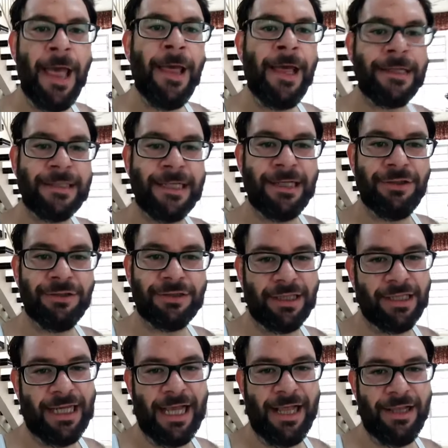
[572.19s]
And then I looked at the
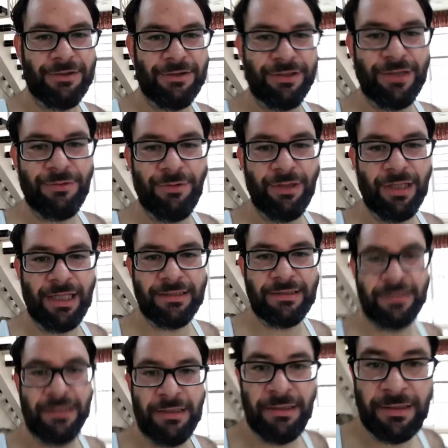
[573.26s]
calendar and I realized
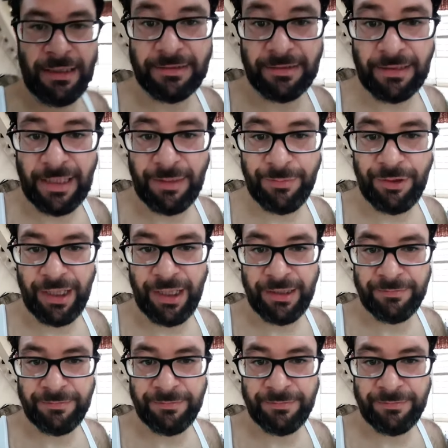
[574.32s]
it's Labor Day.